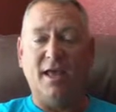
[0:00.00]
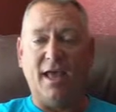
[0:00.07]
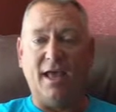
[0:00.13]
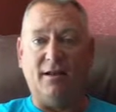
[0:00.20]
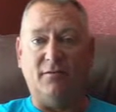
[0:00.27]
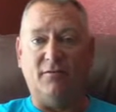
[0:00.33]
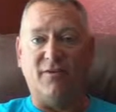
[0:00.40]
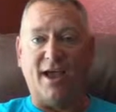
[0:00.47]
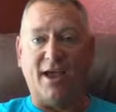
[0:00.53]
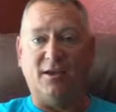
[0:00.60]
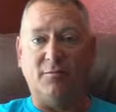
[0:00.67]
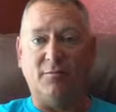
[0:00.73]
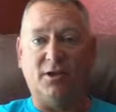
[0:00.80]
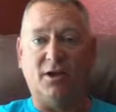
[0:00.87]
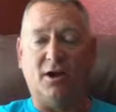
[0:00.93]
and
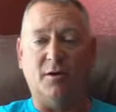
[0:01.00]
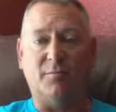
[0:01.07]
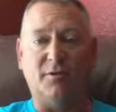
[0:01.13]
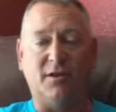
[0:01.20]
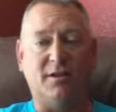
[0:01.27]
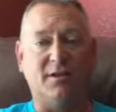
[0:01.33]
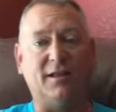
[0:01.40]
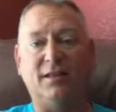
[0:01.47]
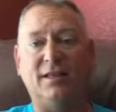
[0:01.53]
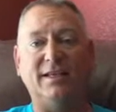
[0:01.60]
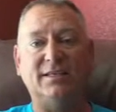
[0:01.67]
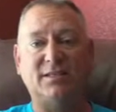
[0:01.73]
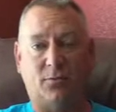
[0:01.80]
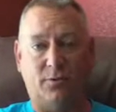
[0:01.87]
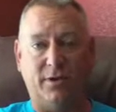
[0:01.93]
vacuumed the carpet at
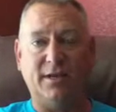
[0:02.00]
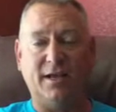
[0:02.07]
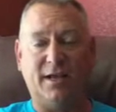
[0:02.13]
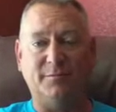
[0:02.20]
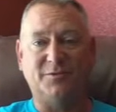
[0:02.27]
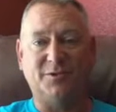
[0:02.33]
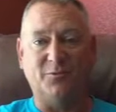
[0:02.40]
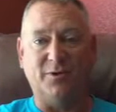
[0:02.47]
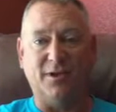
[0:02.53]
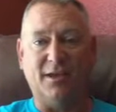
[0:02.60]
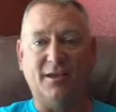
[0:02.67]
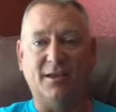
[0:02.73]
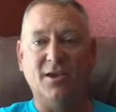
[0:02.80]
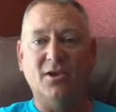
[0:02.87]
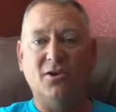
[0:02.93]
least 3 times a
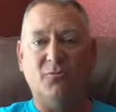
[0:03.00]
week.